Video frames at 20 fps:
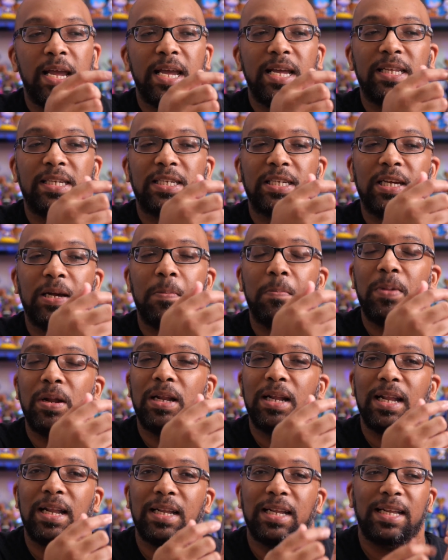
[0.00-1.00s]
It's
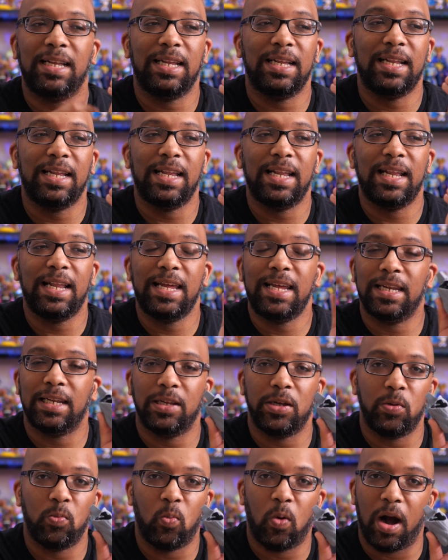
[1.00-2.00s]

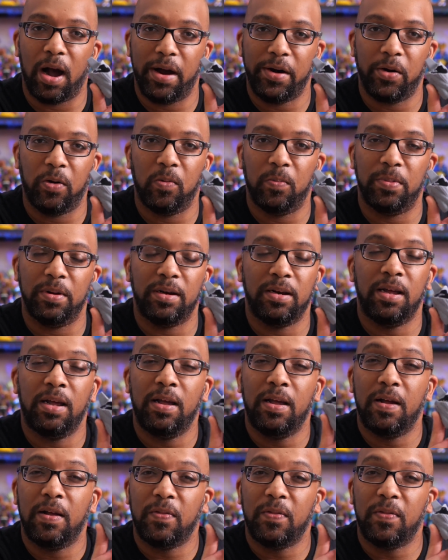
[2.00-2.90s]
completely wide open.